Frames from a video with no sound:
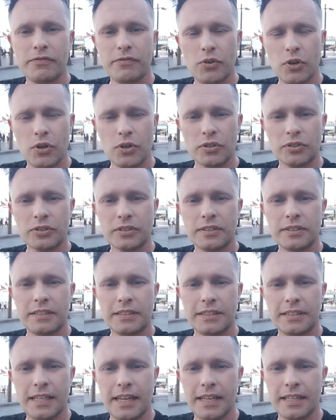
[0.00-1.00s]
first
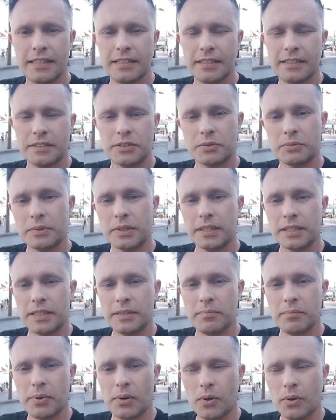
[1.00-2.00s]
date. It's really
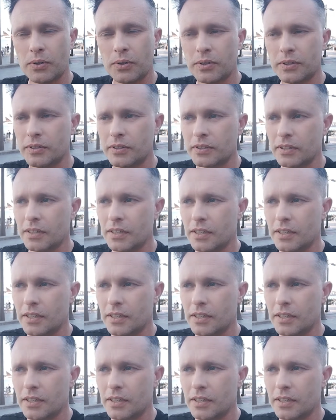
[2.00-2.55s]
important.